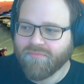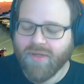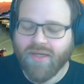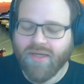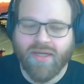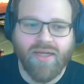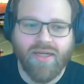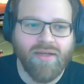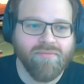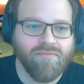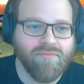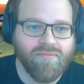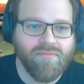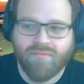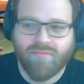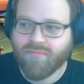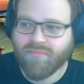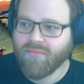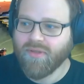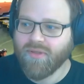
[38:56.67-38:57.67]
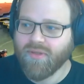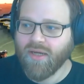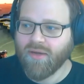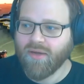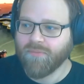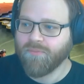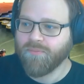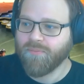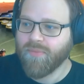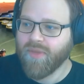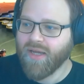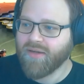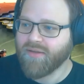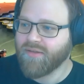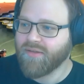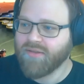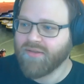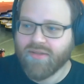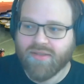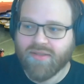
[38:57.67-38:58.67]
Yeah,
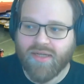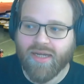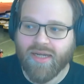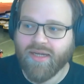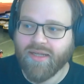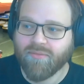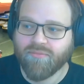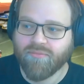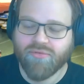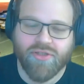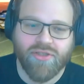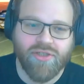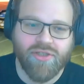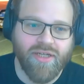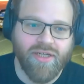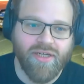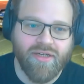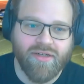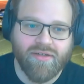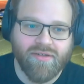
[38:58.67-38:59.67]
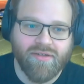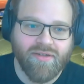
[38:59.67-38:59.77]
that is highly appreciated.